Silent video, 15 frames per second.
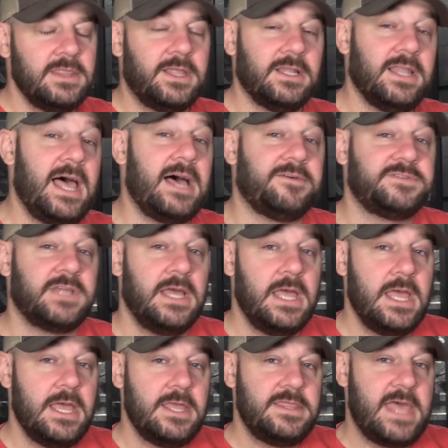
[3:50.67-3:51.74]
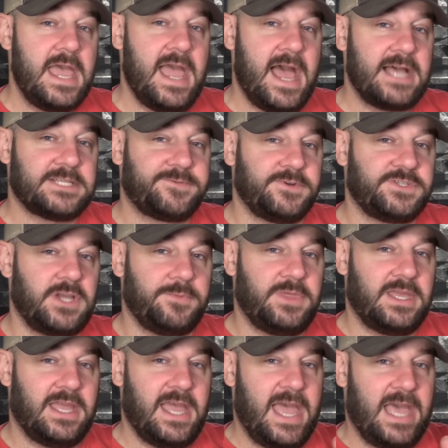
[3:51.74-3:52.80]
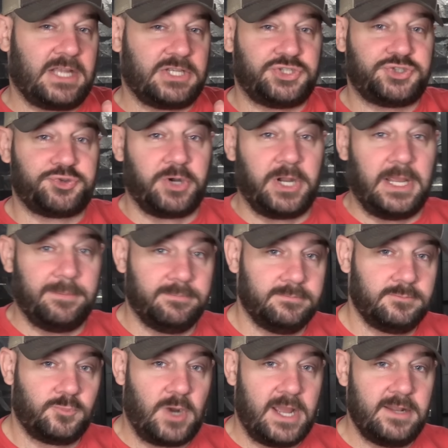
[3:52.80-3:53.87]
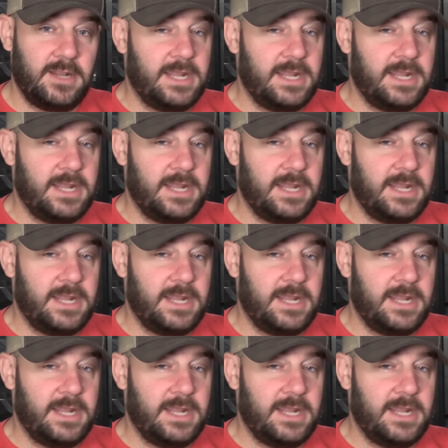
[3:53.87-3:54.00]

The left, they ask for something extreme, right?